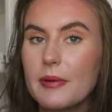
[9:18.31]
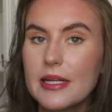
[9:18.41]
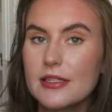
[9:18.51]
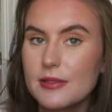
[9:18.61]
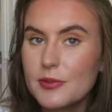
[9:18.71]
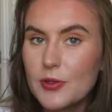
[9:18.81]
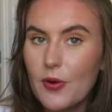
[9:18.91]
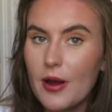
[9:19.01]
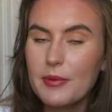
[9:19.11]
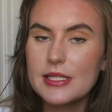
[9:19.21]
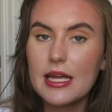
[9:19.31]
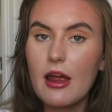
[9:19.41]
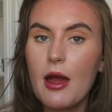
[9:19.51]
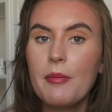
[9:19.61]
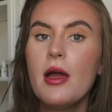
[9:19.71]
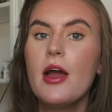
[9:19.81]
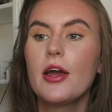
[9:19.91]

please subscribe, because I am